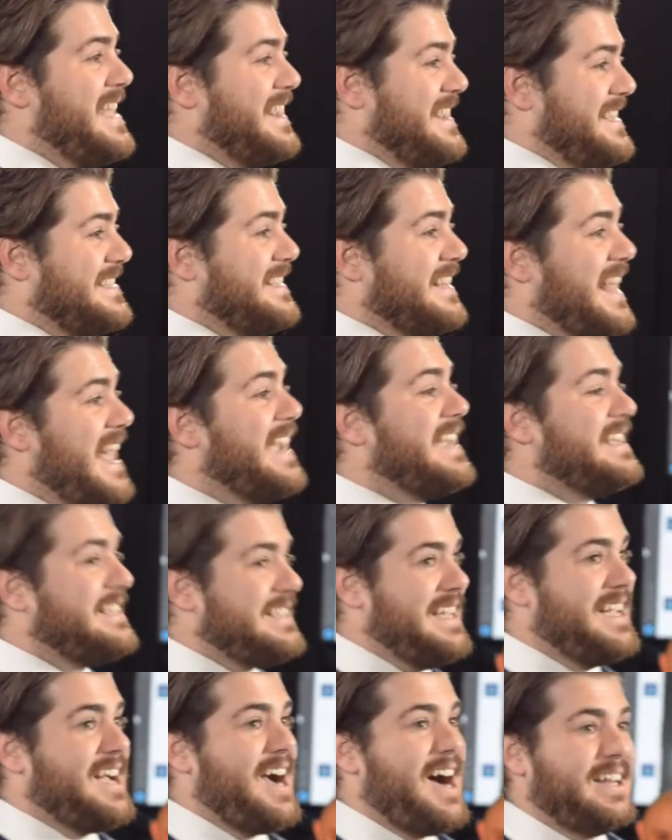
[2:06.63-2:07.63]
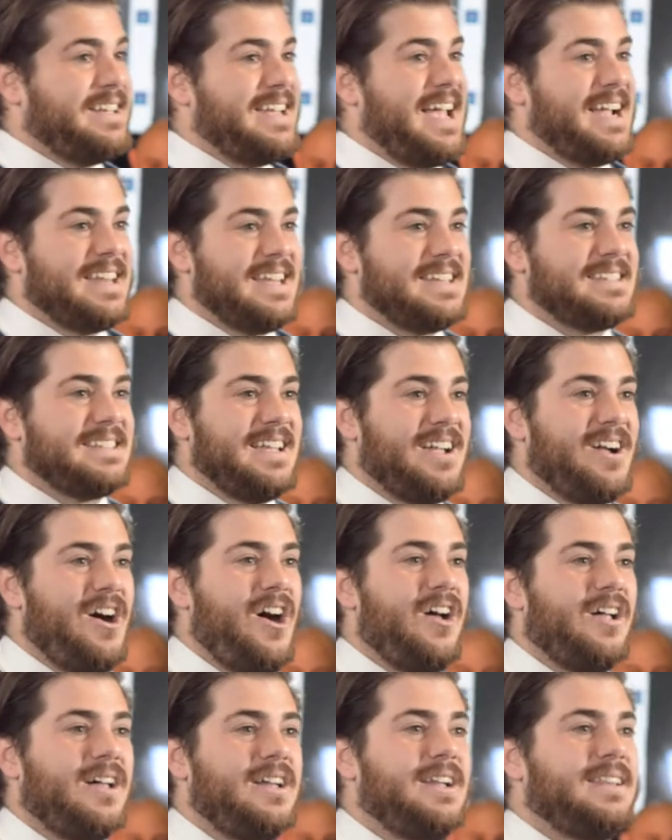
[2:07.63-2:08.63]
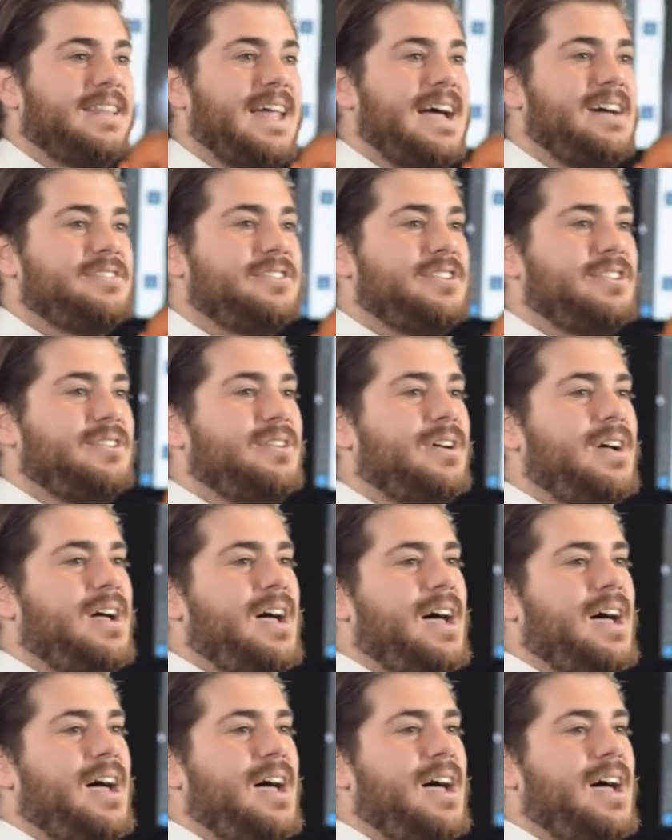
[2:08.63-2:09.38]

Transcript: This legacy contact, as they call it, allows you